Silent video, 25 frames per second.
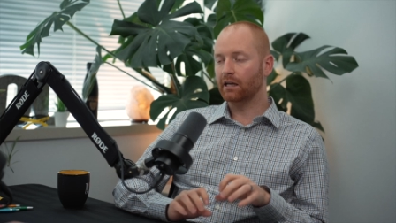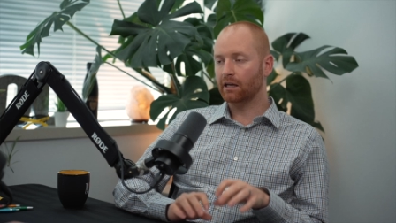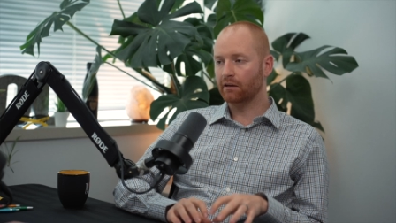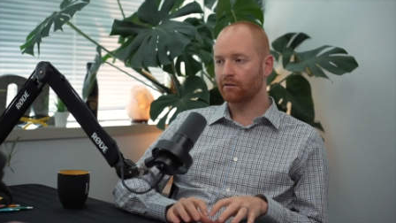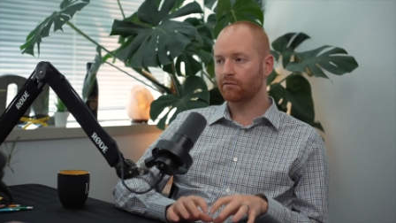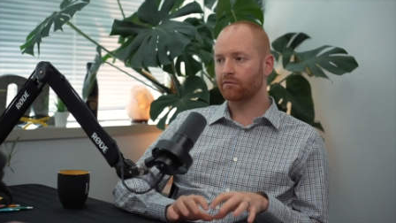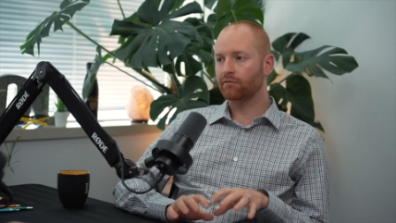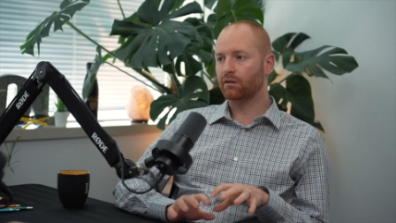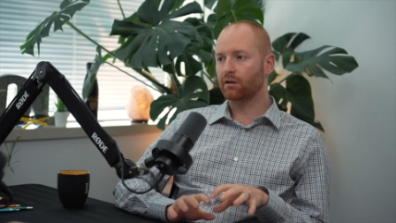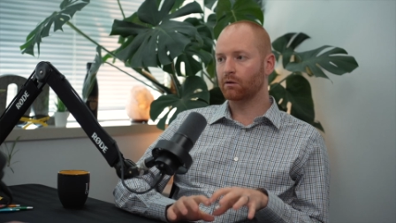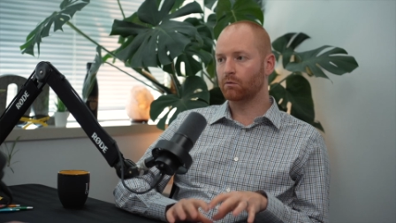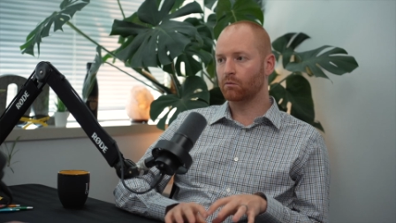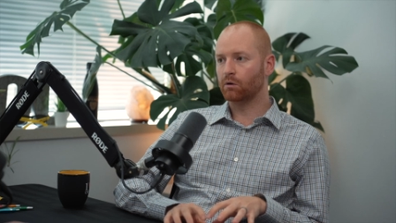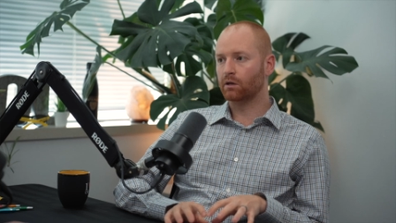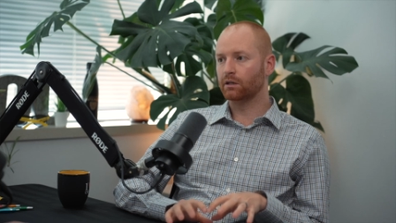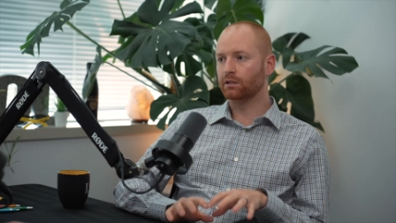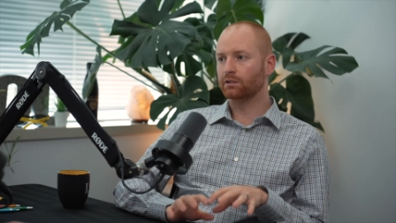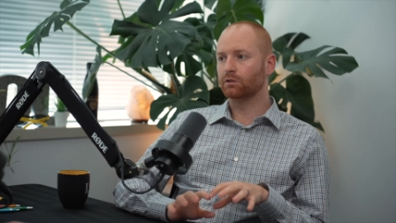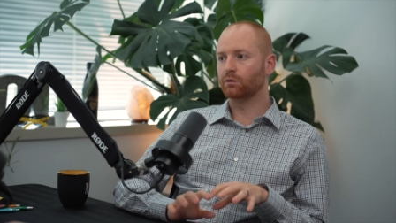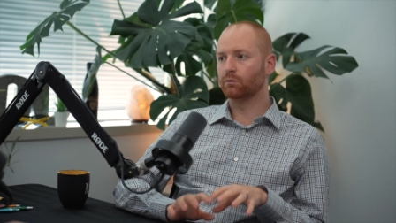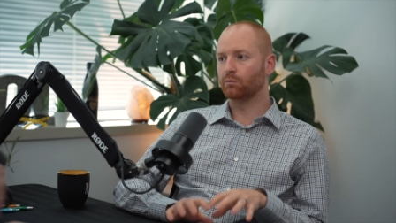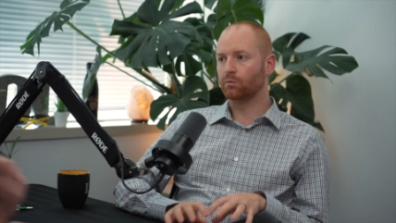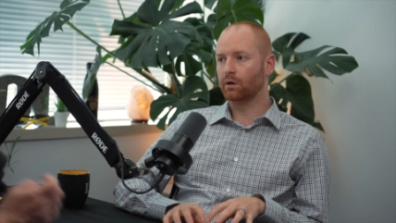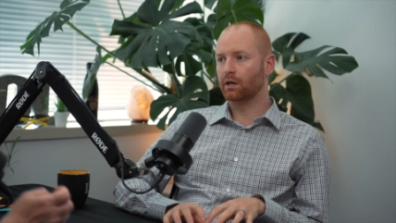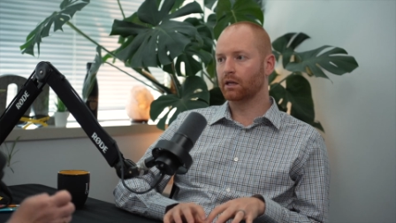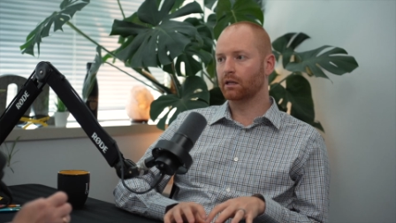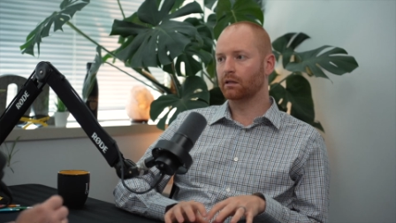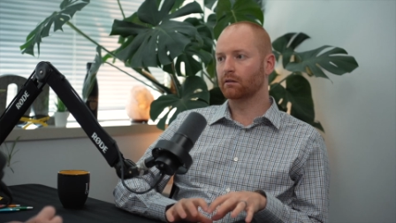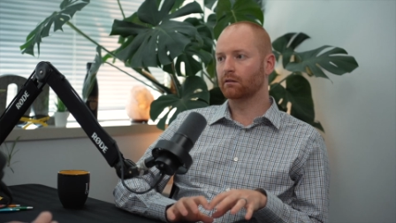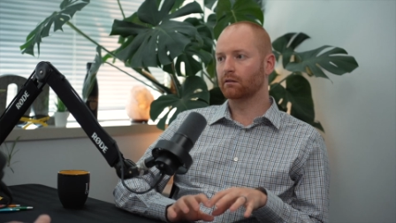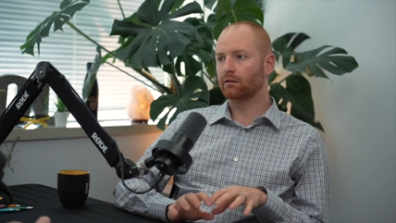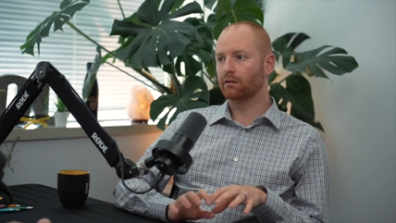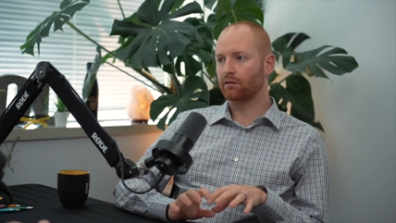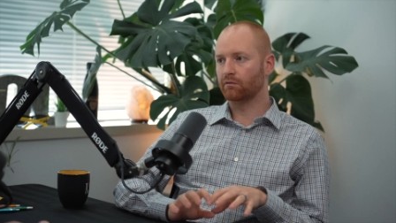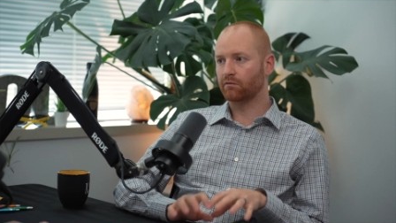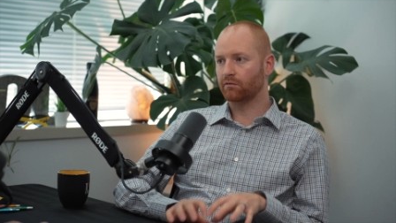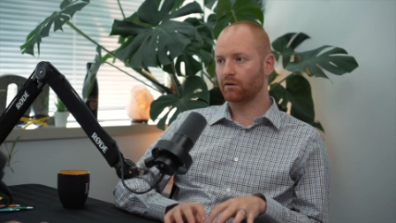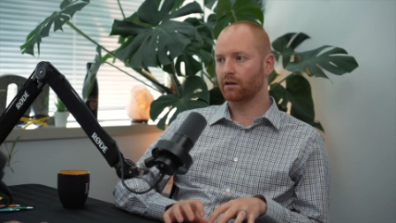if they want to
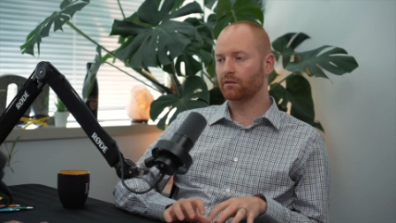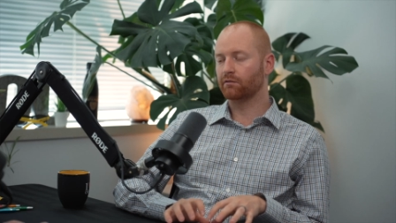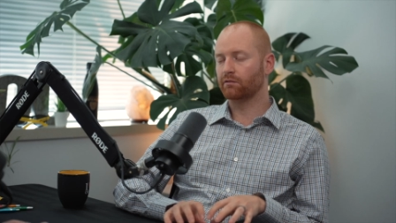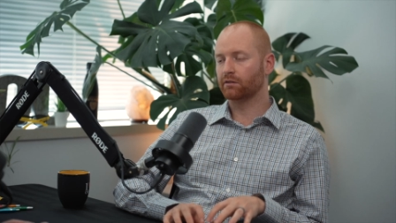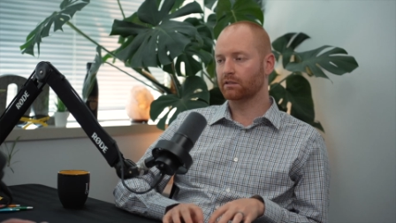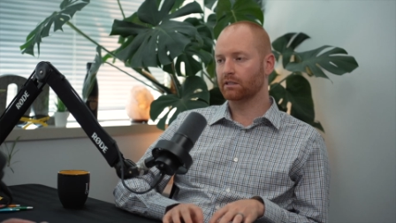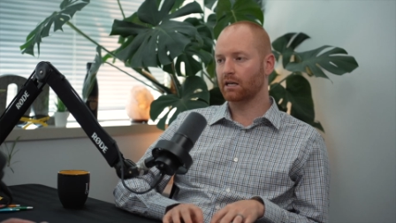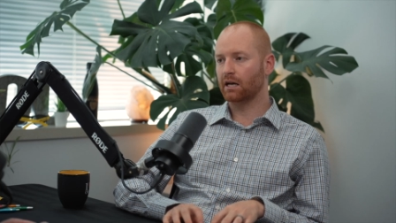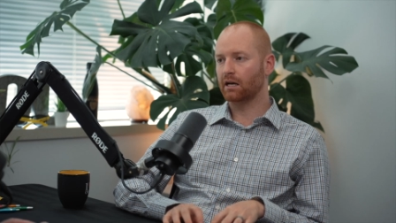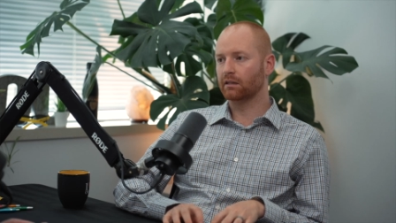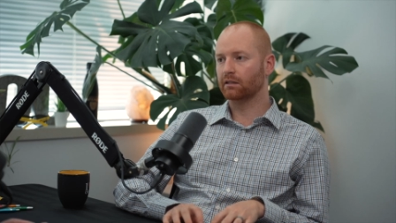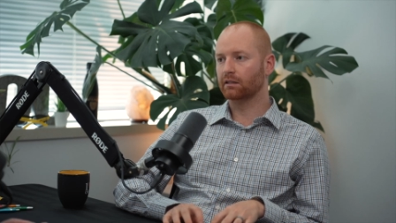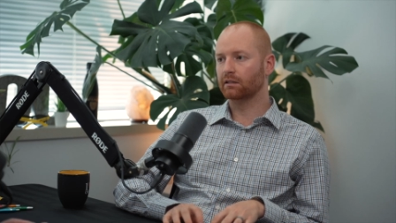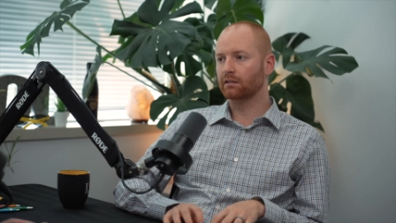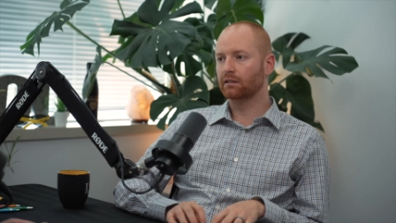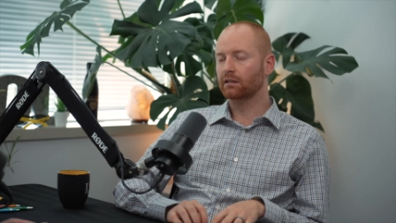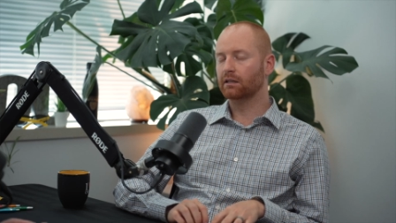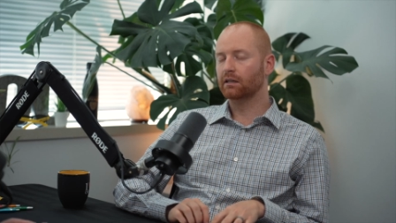win the fight for talent.